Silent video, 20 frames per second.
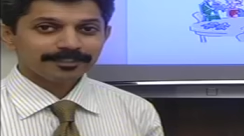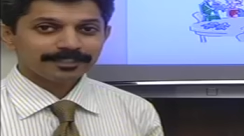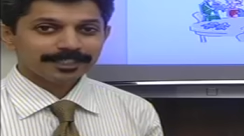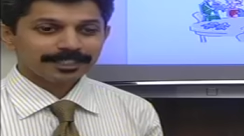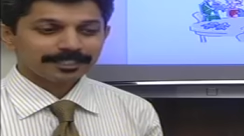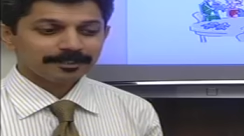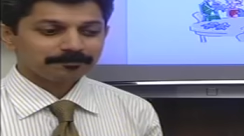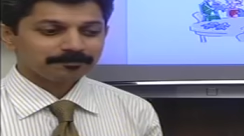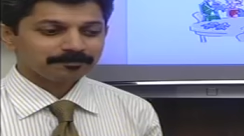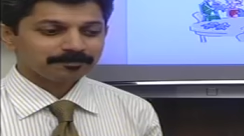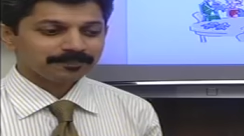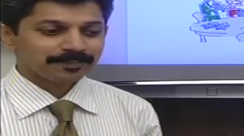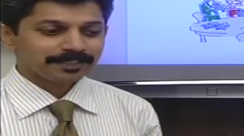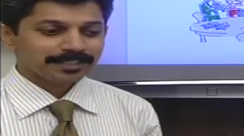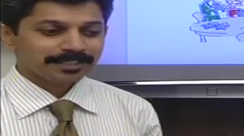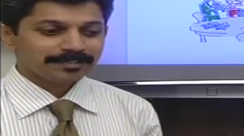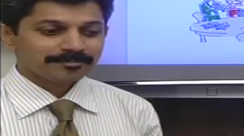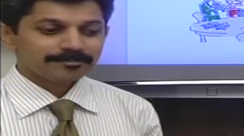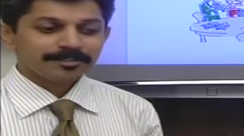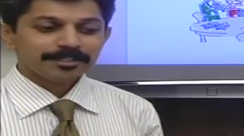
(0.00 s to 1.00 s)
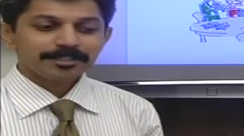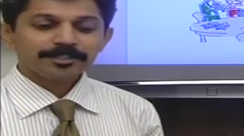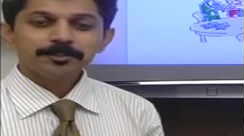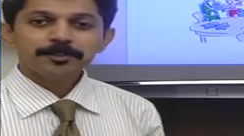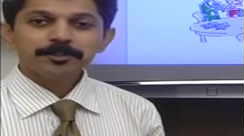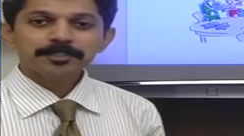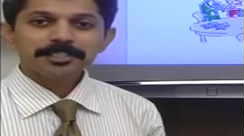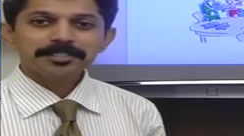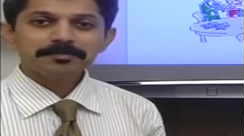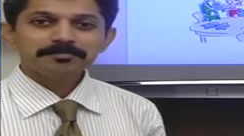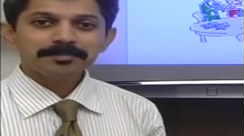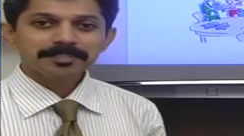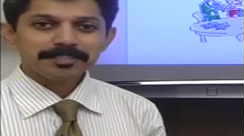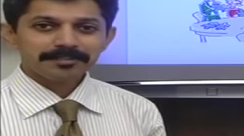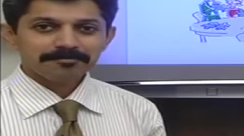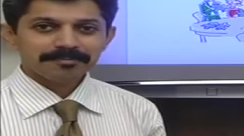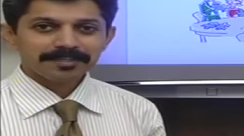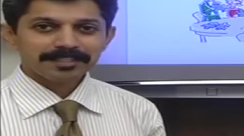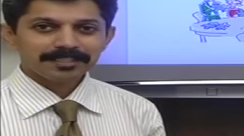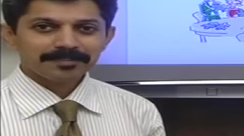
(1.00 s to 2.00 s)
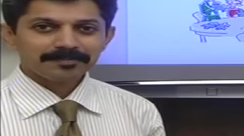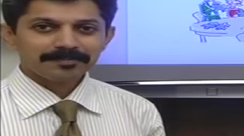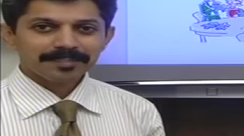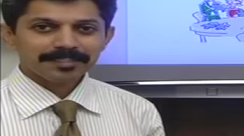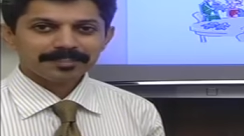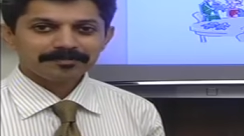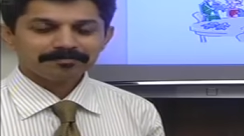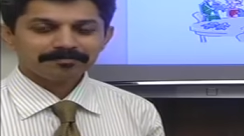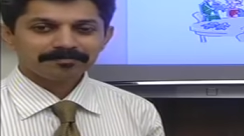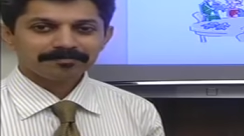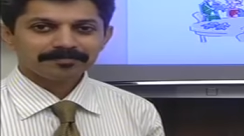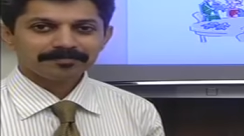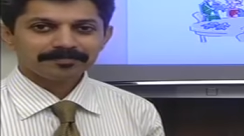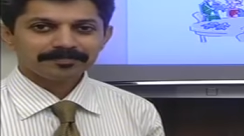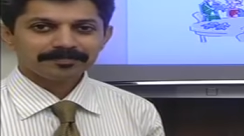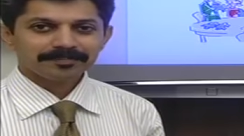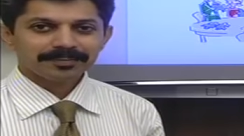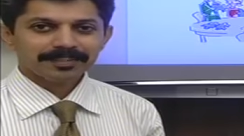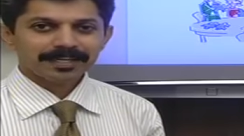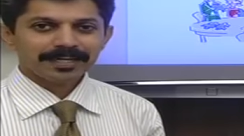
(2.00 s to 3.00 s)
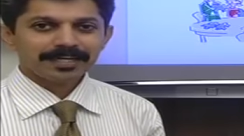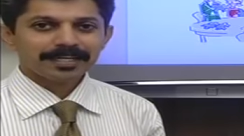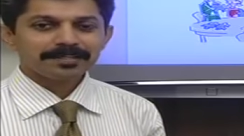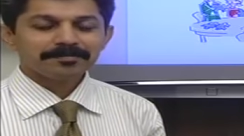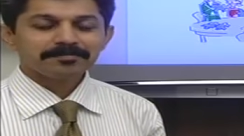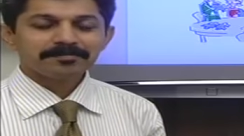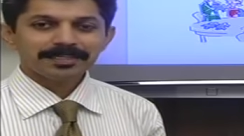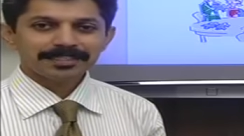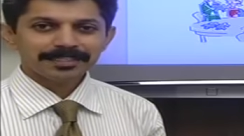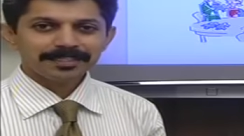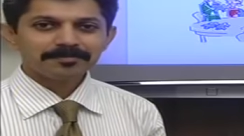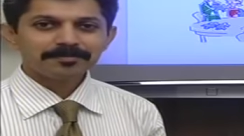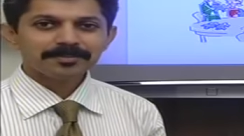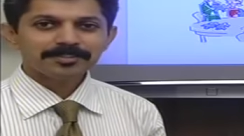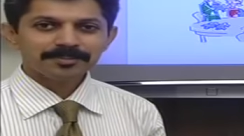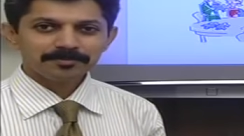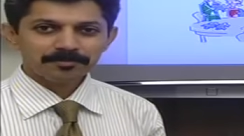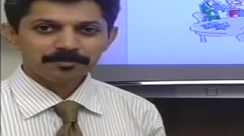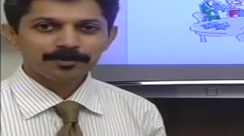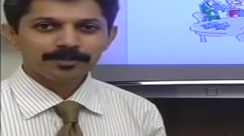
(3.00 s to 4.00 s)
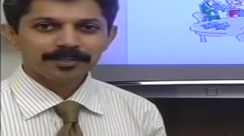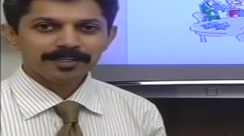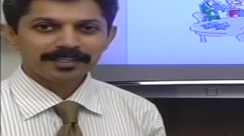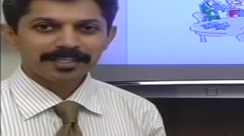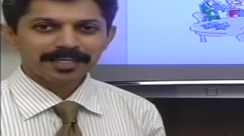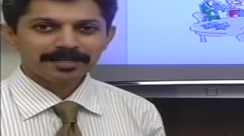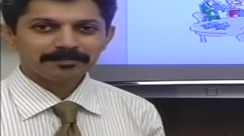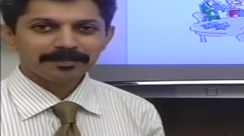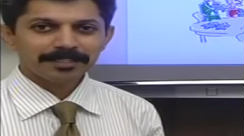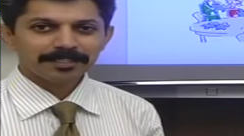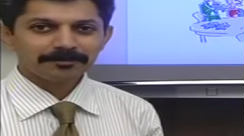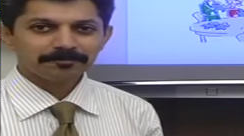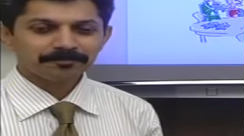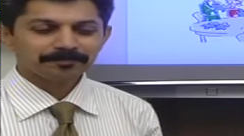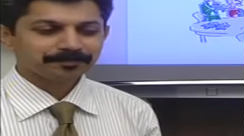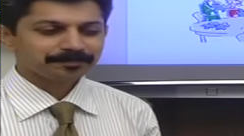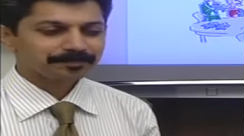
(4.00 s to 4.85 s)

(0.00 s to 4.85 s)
learning, training your team effectively. And my name is Mrunal Lamge.